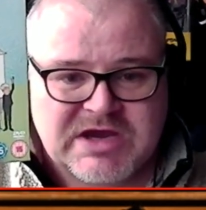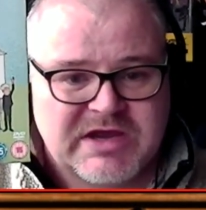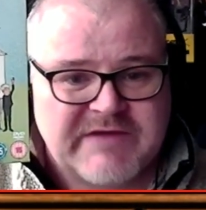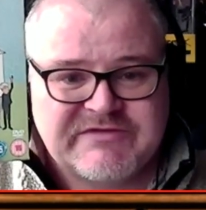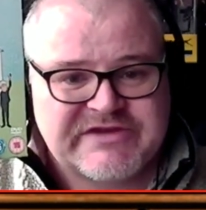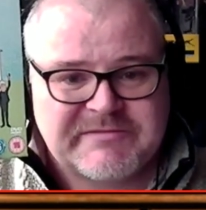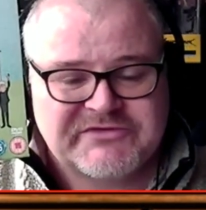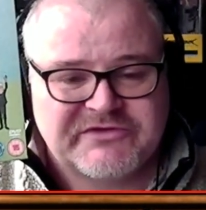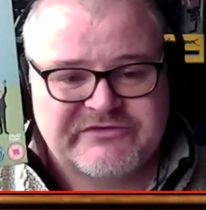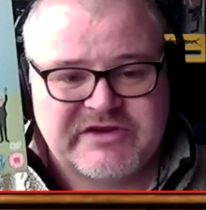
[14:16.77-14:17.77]
I can, every time
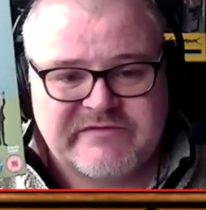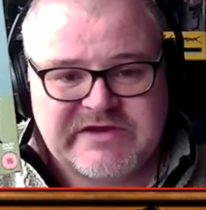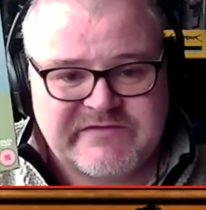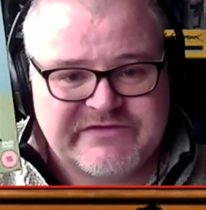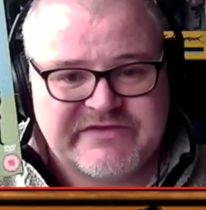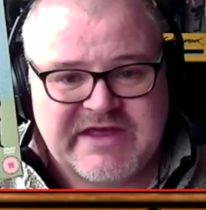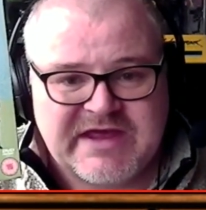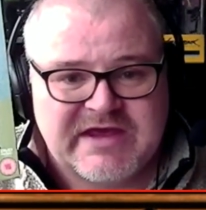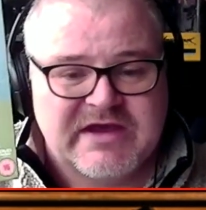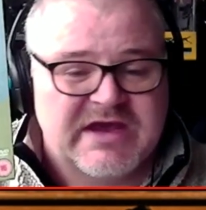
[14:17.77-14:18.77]
it's on TV, if it's
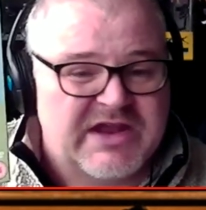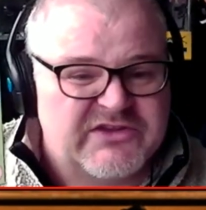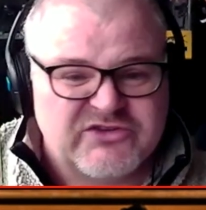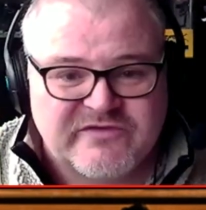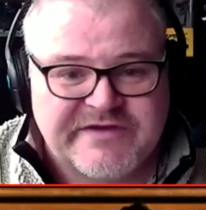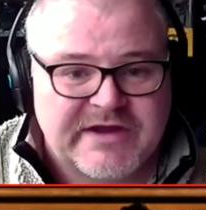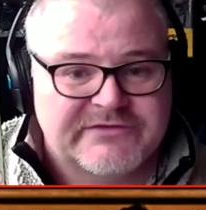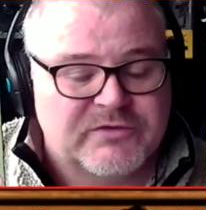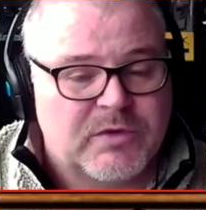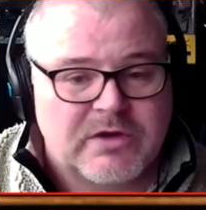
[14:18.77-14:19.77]
there and there's nothing
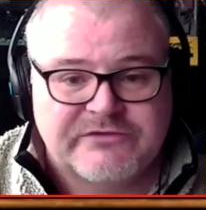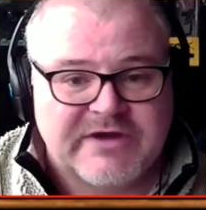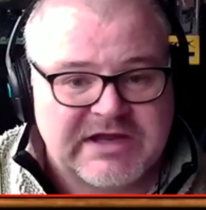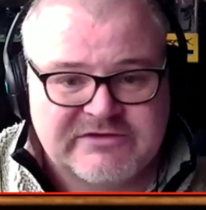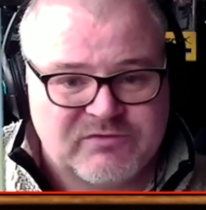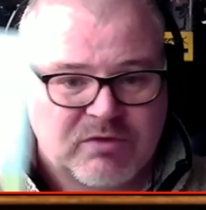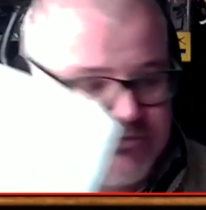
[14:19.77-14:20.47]
else to watch, I'll just